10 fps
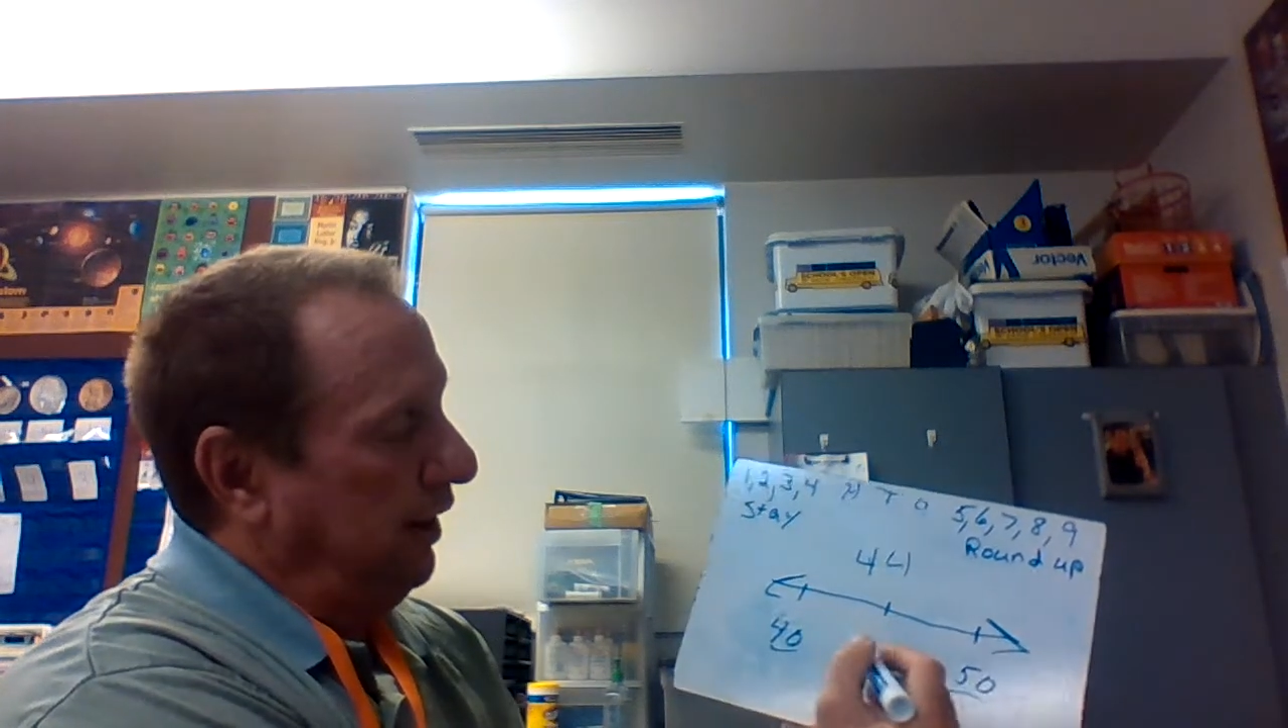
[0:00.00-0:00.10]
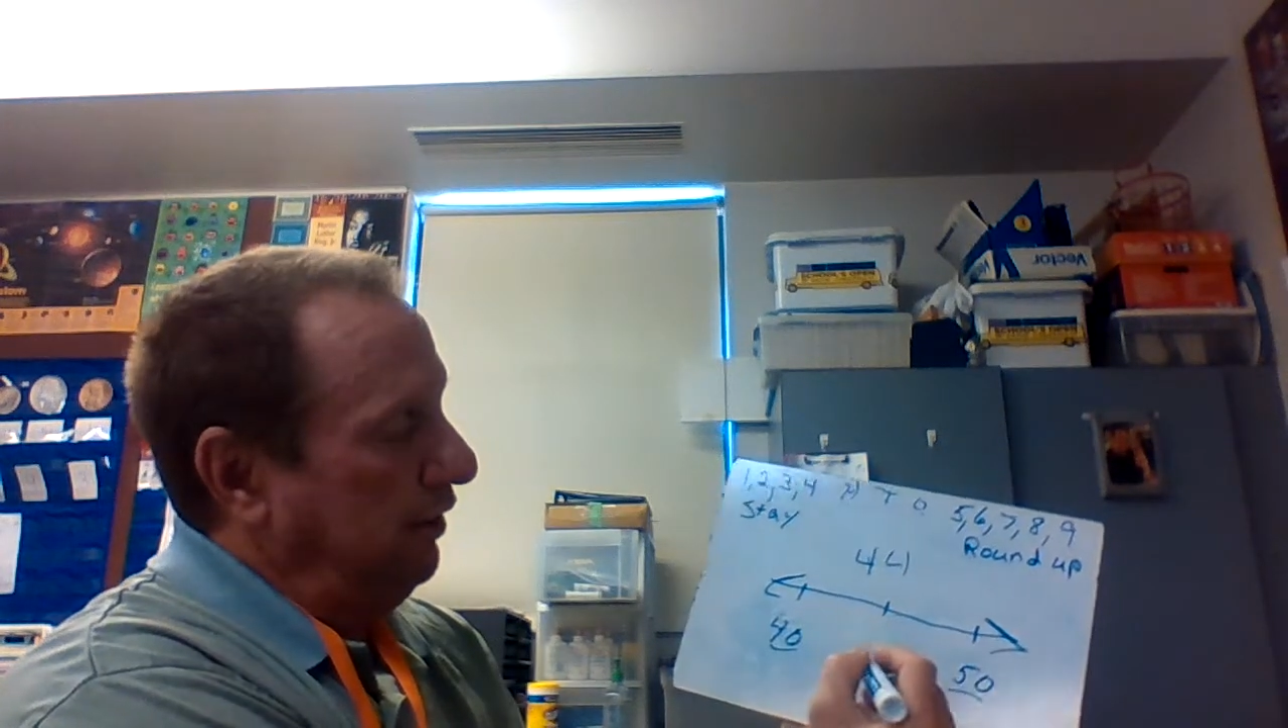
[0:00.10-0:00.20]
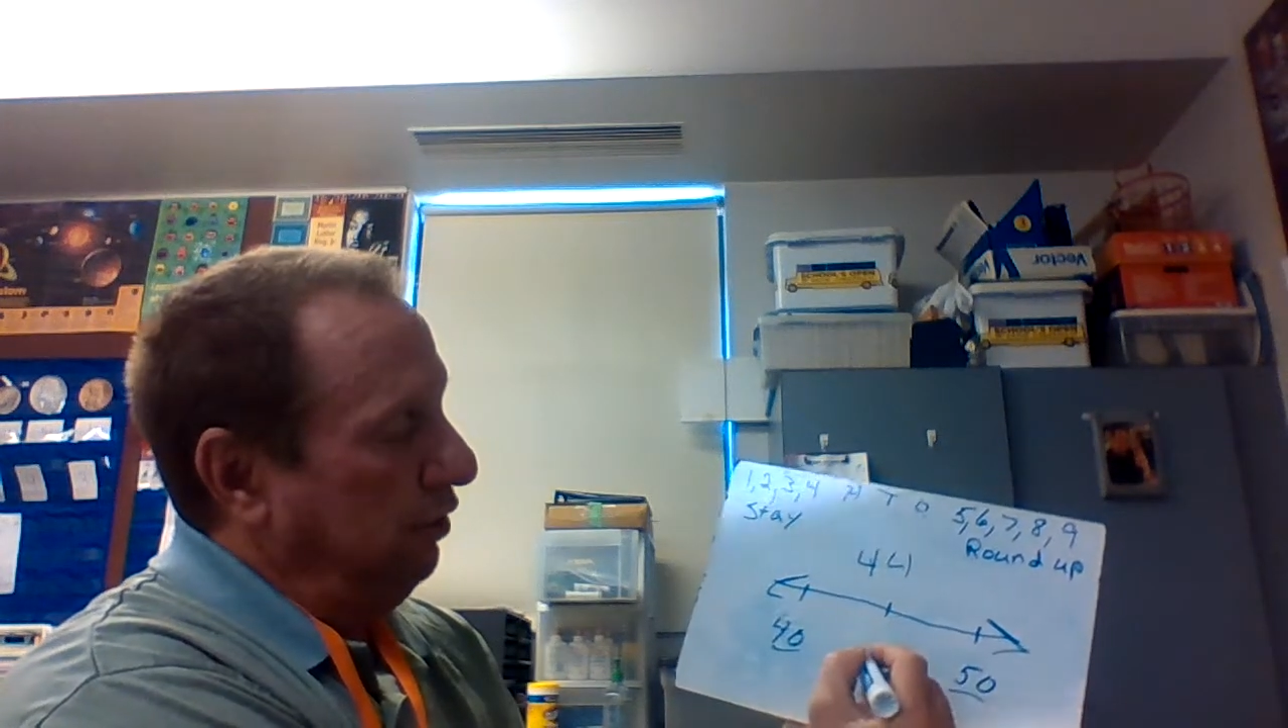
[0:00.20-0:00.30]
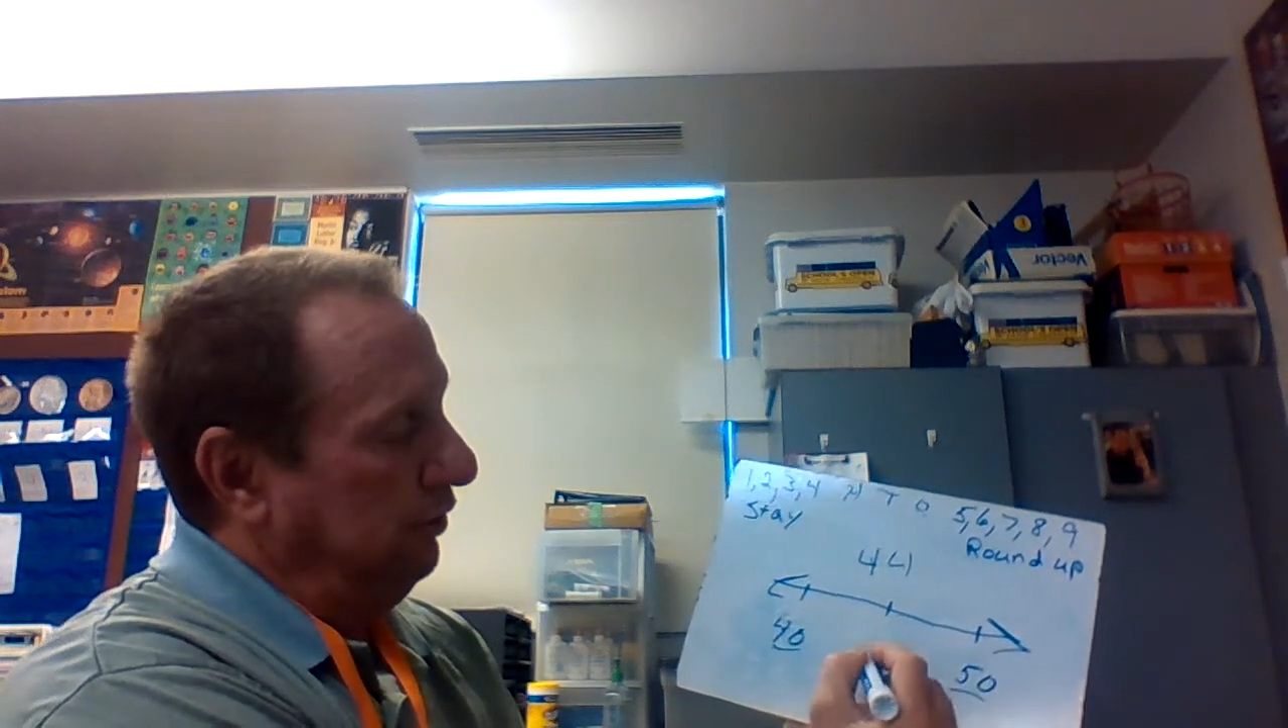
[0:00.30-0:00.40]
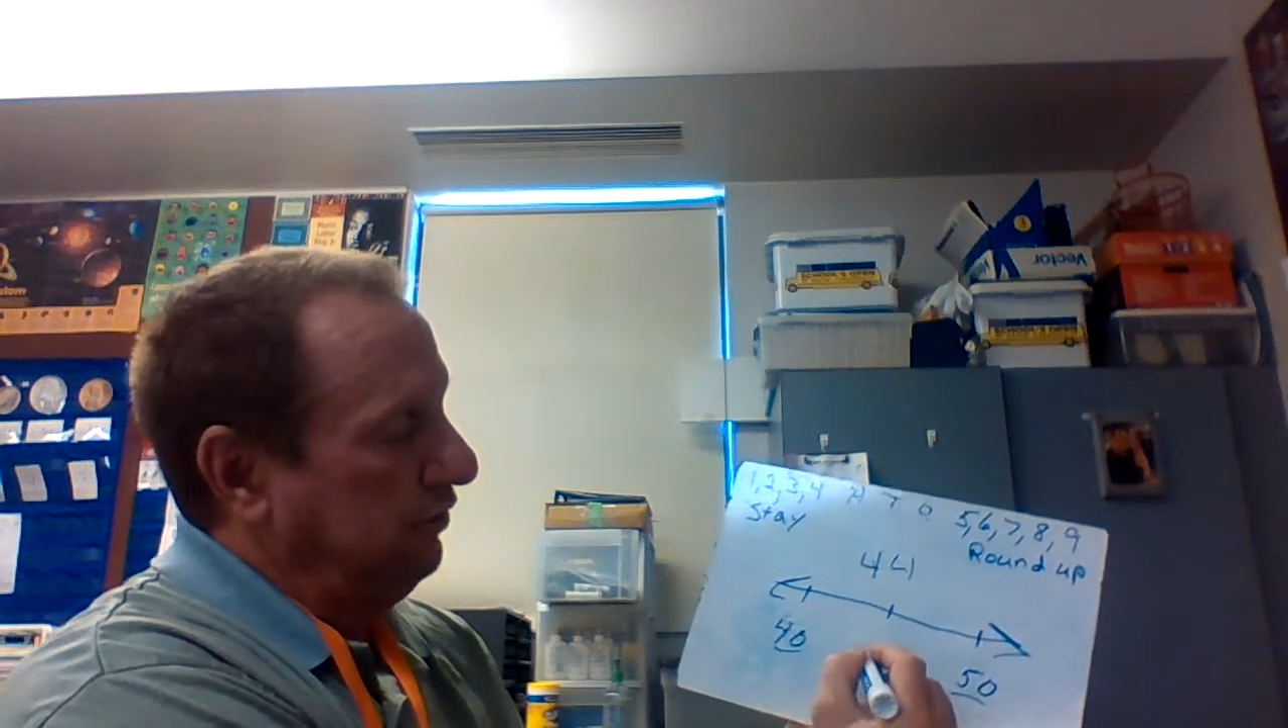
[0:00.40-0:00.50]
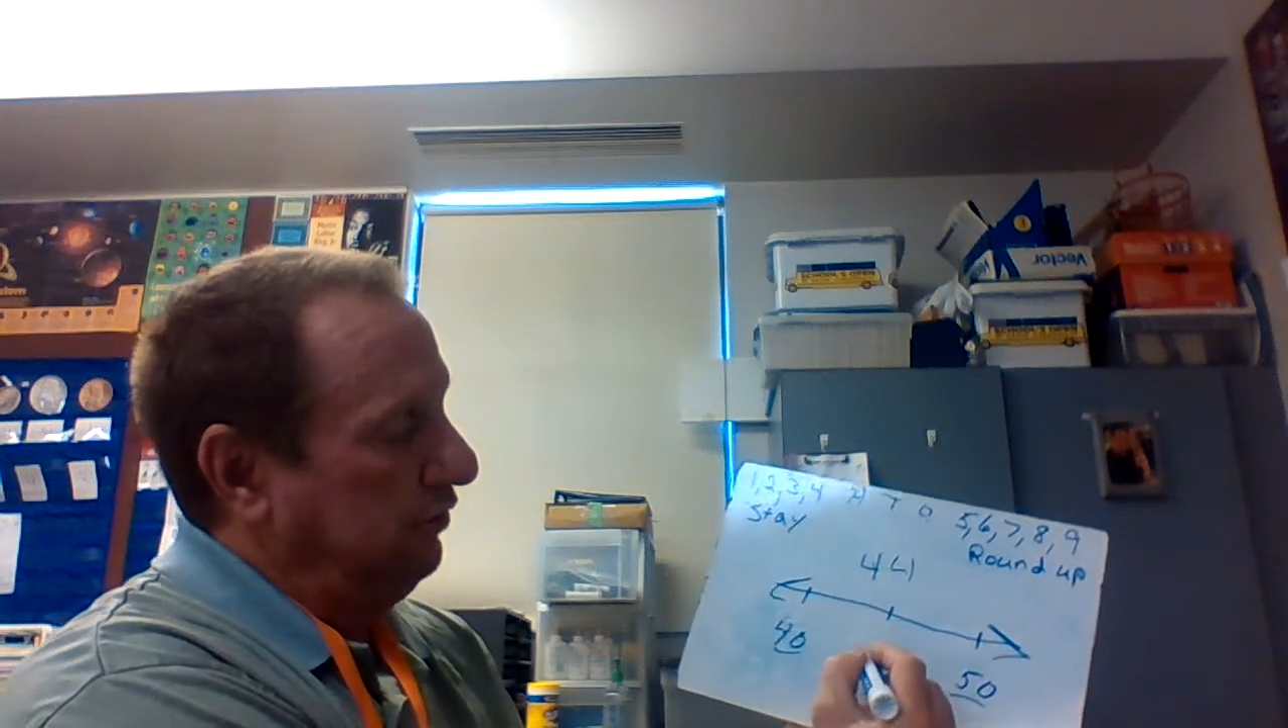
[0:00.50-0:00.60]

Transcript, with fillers: I know it's